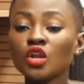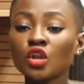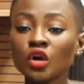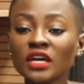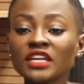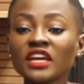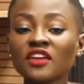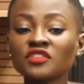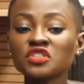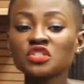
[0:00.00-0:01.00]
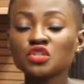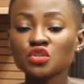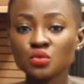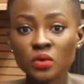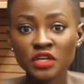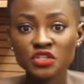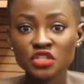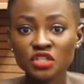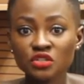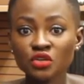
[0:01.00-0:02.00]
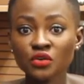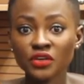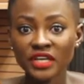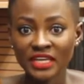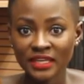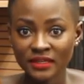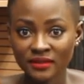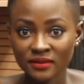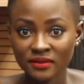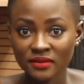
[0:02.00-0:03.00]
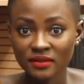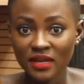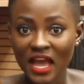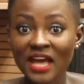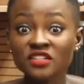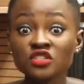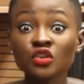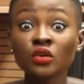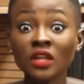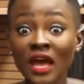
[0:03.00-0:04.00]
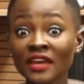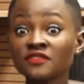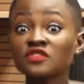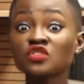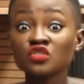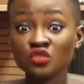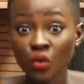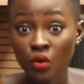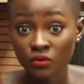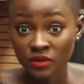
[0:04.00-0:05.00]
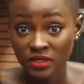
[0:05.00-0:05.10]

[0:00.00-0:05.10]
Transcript: look at every situation you're in as your life story.